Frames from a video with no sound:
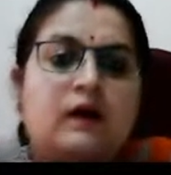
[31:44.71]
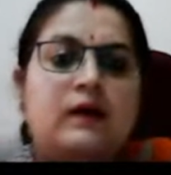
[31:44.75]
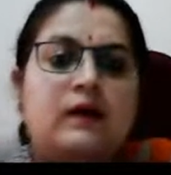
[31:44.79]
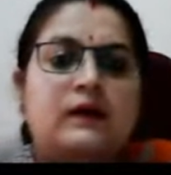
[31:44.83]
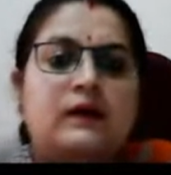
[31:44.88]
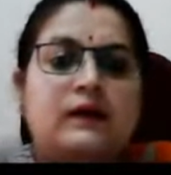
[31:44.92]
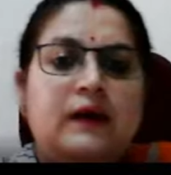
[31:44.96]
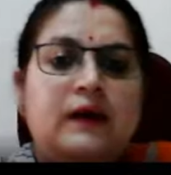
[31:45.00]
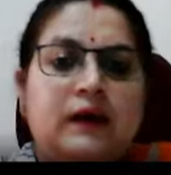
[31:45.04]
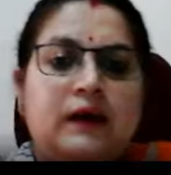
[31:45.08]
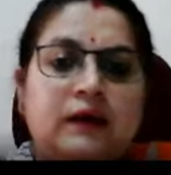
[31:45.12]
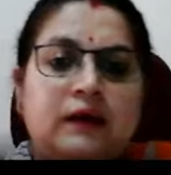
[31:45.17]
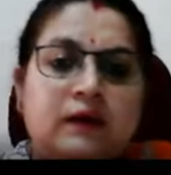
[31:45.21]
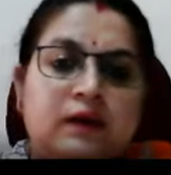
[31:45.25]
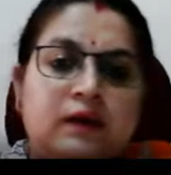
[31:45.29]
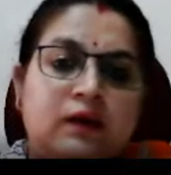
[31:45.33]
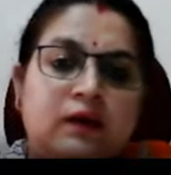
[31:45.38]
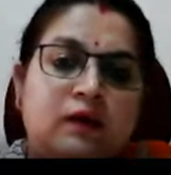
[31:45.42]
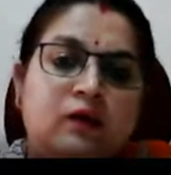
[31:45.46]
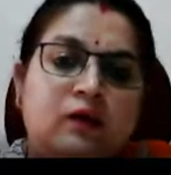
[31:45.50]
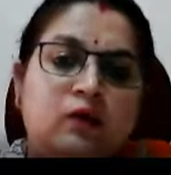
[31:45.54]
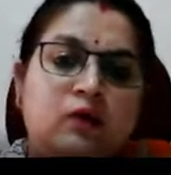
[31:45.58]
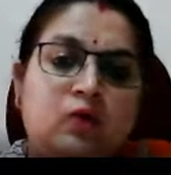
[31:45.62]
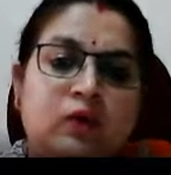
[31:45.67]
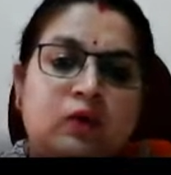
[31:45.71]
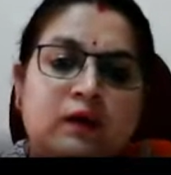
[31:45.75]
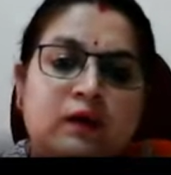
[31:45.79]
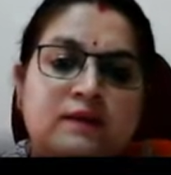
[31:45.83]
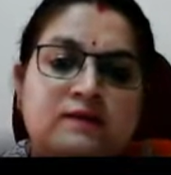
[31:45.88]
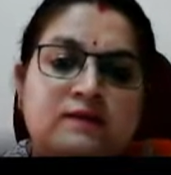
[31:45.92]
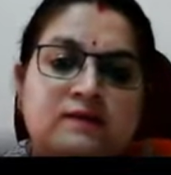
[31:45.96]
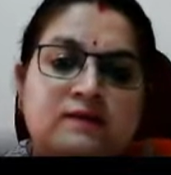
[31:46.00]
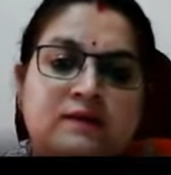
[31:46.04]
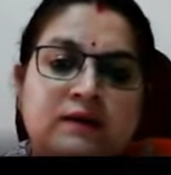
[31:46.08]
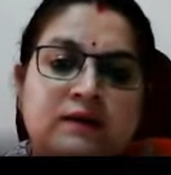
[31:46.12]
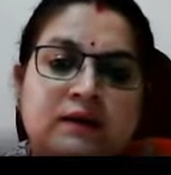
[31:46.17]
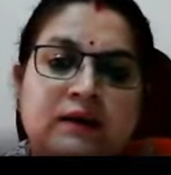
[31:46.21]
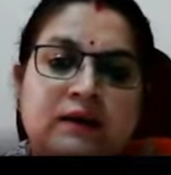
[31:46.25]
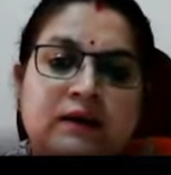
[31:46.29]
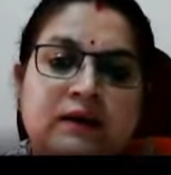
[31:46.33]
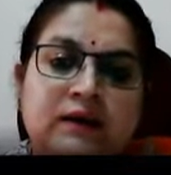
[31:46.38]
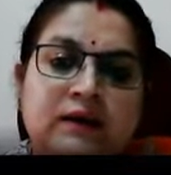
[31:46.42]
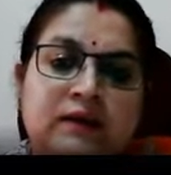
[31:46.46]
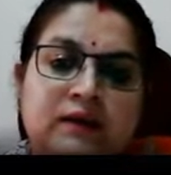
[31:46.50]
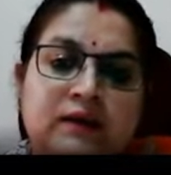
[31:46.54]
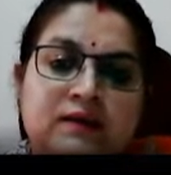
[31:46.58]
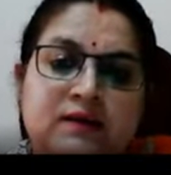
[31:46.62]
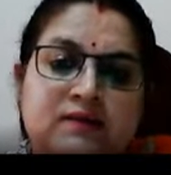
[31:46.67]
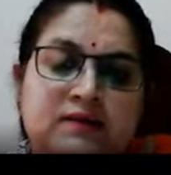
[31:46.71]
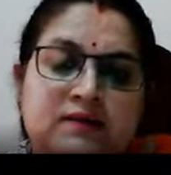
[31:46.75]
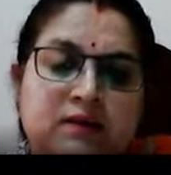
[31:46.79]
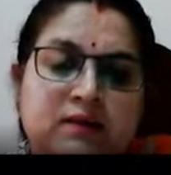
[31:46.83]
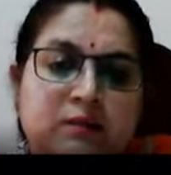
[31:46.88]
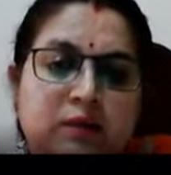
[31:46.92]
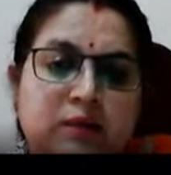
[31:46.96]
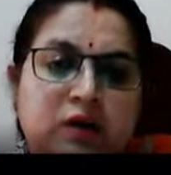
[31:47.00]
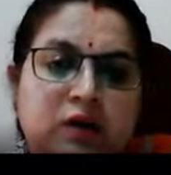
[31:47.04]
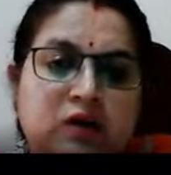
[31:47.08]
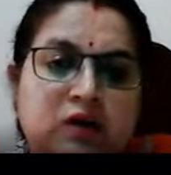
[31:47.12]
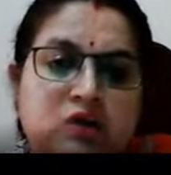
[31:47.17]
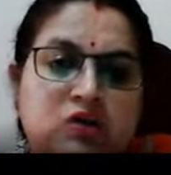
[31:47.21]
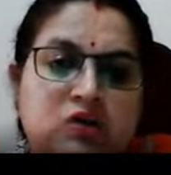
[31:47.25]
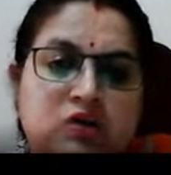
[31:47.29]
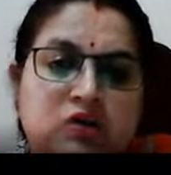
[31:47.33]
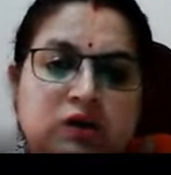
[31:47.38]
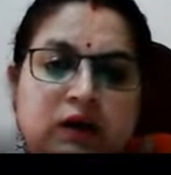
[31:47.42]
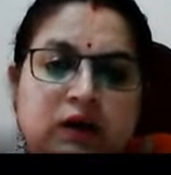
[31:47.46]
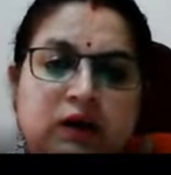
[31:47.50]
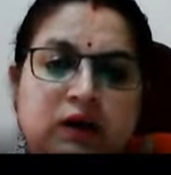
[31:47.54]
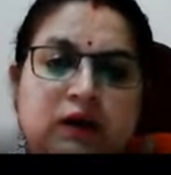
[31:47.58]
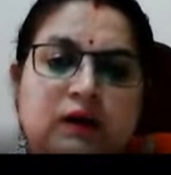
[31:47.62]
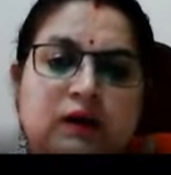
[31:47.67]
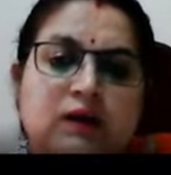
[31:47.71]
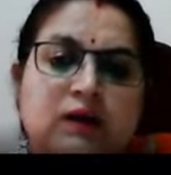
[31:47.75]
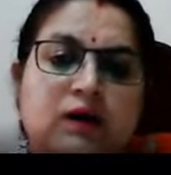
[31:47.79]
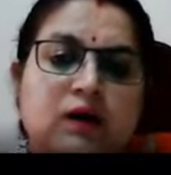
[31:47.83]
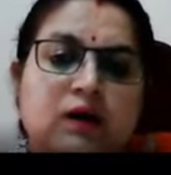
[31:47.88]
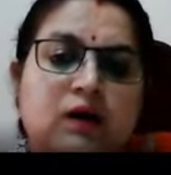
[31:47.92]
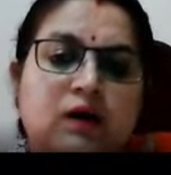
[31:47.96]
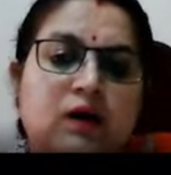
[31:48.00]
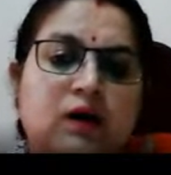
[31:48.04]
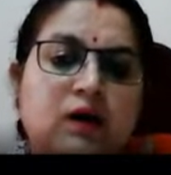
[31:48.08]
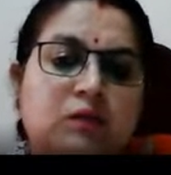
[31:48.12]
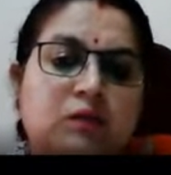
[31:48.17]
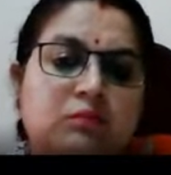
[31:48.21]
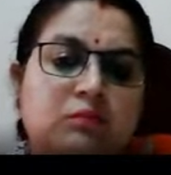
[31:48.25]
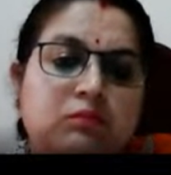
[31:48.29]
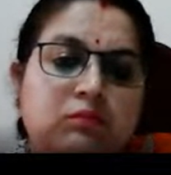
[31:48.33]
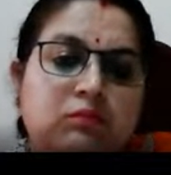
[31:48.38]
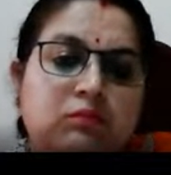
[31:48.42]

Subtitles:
Then you can see in this image the